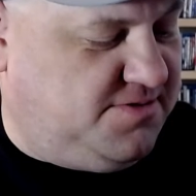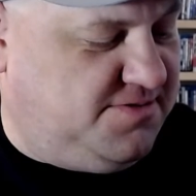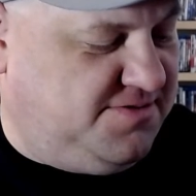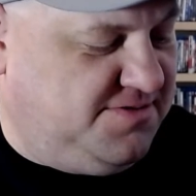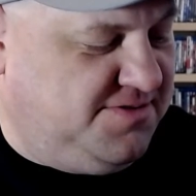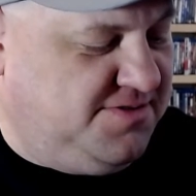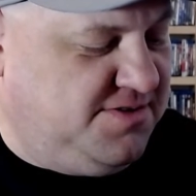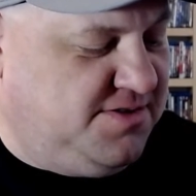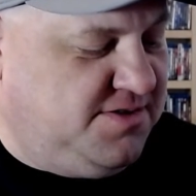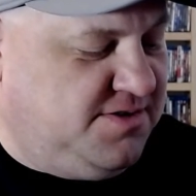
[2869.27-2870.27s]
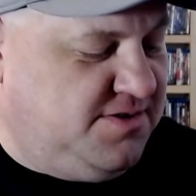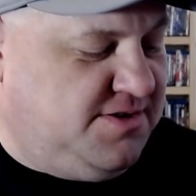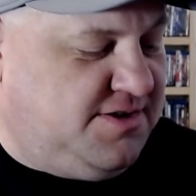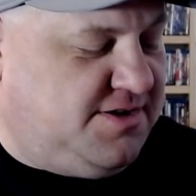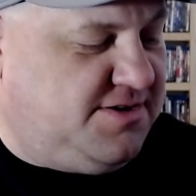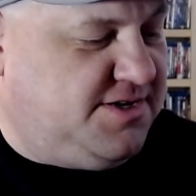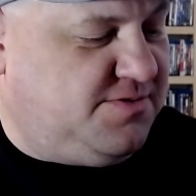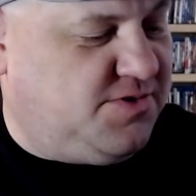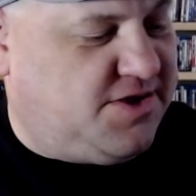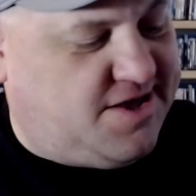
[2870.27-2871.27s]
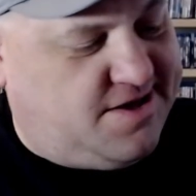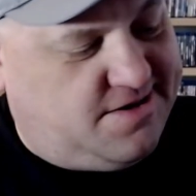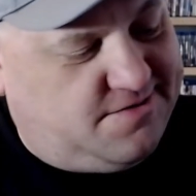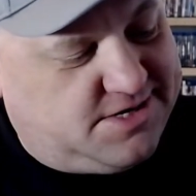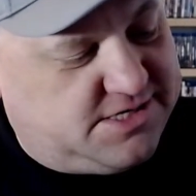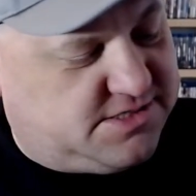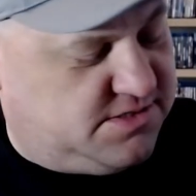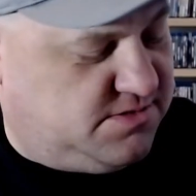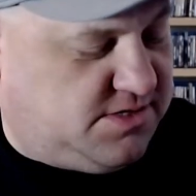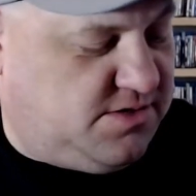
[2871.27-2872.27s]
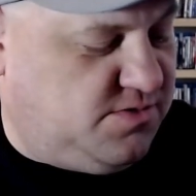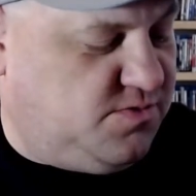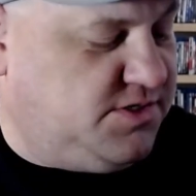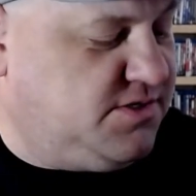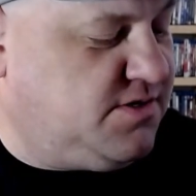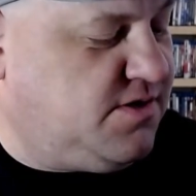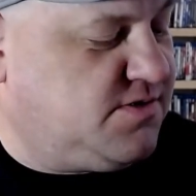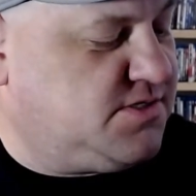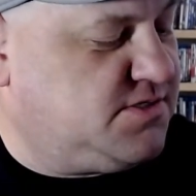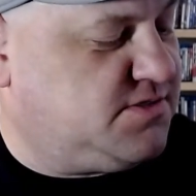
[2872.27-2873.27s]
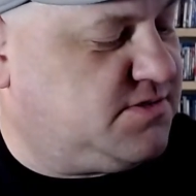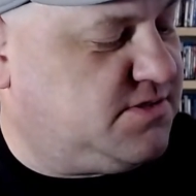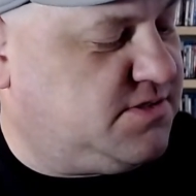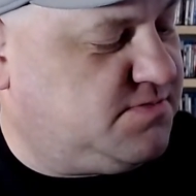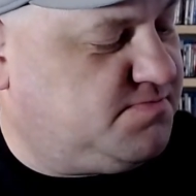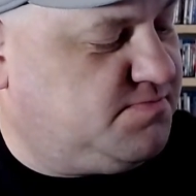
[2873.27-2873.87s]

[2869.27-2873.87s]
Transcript: And then we have, I guess I don't know what you call this, the